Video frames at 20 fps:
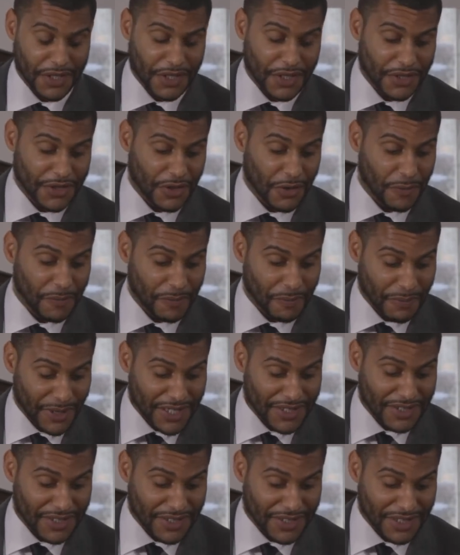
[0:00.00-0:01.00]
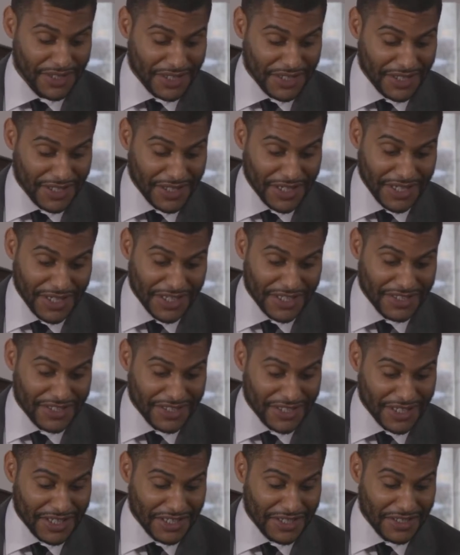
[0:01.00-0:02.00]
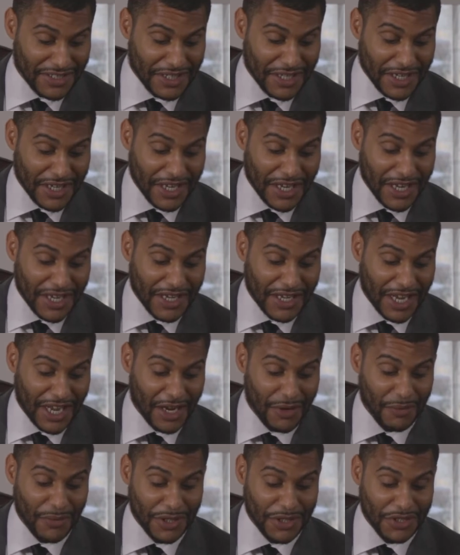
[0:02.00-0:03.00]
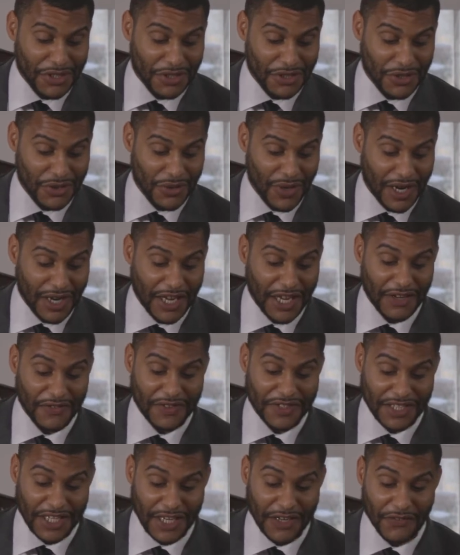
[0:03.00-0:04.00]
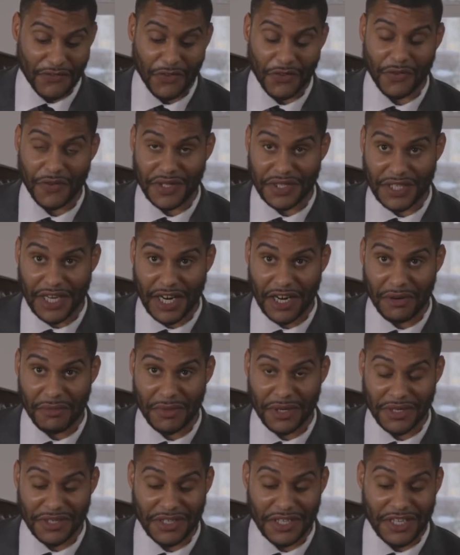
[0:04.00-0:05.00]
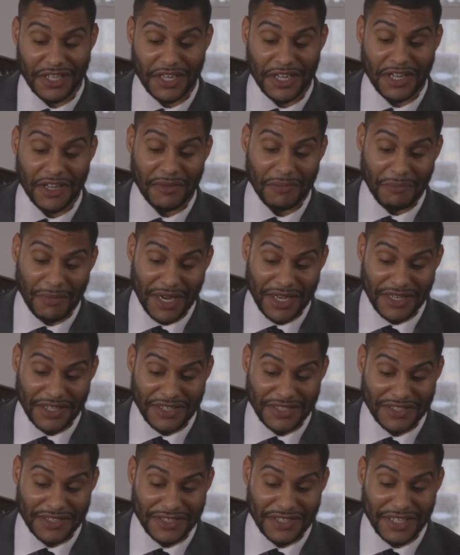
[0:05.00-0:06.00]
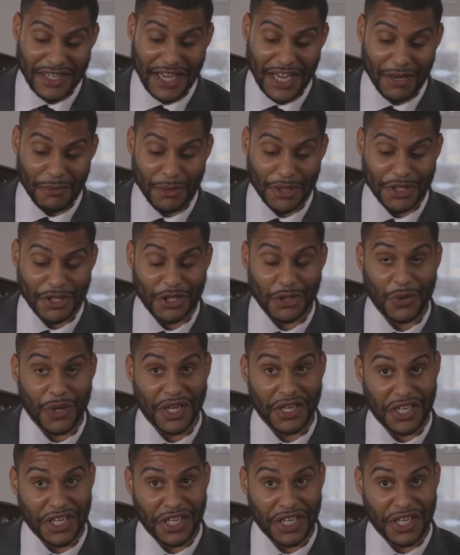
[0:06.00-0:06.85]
So basically, it's how much do I have saved for retirement minus how much do I